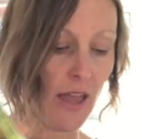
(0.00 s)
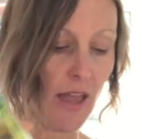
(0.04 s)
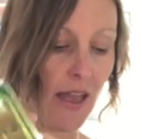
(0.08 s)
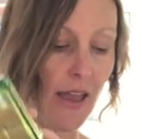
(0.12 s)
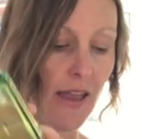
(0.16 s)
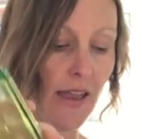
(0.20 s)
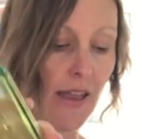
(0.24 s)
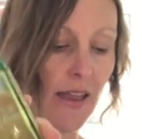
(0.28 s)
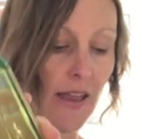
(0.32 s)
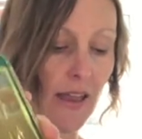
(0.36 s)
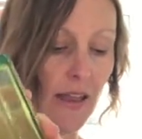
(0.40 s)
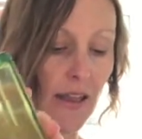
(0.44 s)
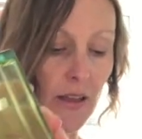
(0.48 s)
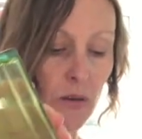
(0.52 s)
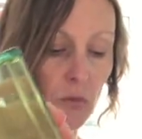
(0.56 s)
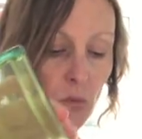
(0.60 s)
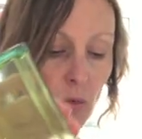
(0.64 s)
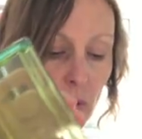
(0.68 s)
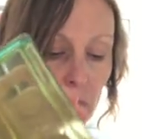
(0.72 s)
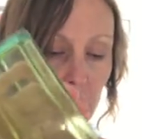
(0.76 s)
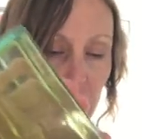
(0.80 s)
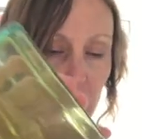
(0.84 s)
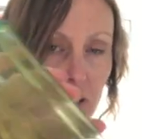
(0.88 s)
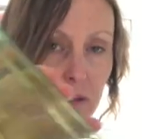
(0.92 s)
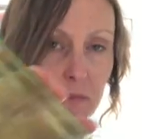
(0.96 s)
and
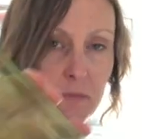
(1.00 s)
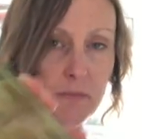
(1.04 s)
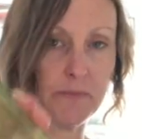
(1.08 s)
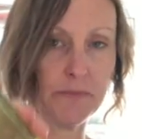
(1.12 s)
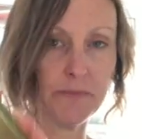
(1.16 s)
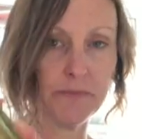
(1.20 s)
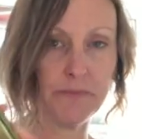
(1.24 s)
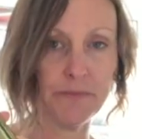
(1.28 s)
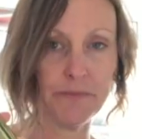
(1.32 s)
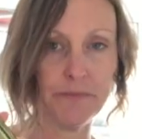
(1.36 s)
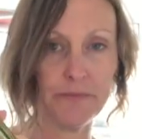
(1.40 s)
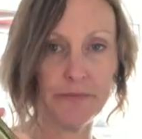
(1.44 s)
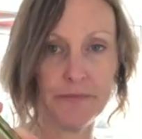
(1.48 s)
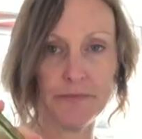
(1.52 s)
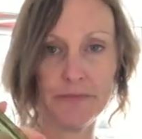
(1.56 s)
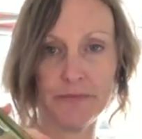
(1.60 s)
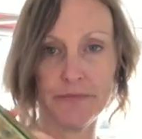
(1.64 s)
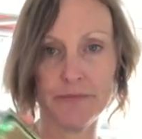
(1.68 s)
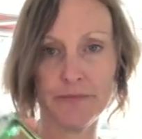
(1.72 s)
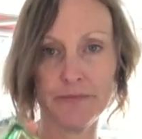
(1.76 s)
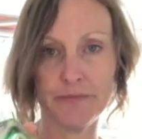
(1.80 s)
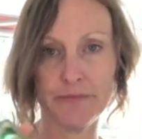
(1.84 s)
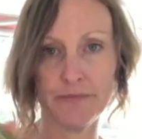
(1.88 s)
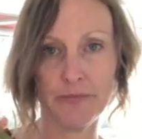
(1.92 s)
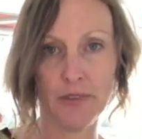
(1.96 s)
warm it up,
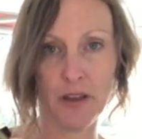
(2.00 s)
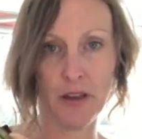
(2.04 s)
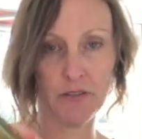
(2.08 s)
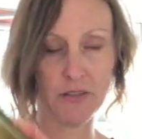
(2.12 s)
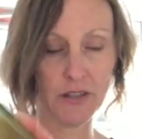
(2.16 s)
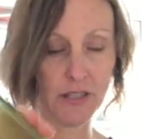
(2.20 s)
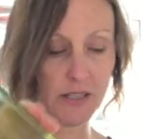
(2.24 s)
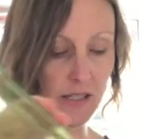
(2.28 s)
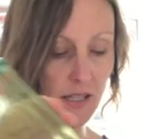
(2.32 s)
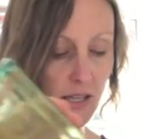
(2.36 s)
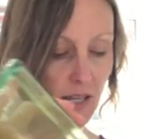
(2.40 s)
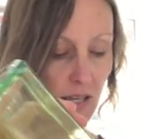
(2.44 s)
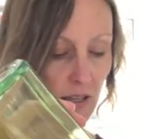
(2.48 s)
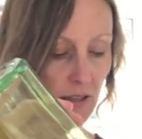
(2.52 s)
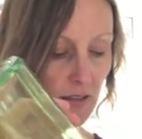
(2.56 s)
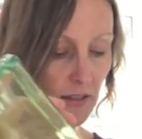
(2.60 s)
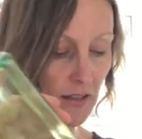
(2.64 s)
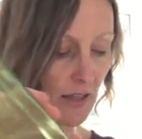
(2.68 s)
obviously.